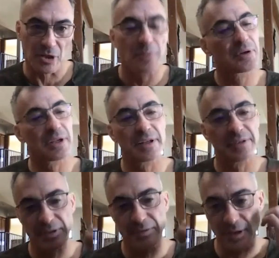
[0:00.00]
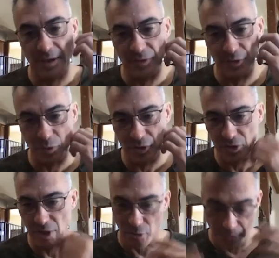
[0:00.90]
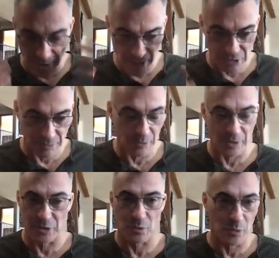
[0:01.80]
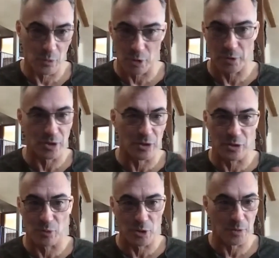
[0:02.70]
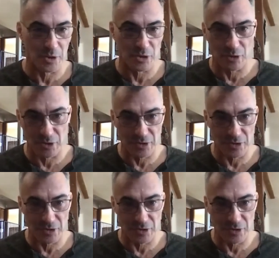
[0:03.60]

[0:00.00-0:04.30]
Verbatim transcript: company 8711 so we're just like oh my god speed racer what, what are we going to do where are we going to shoot this how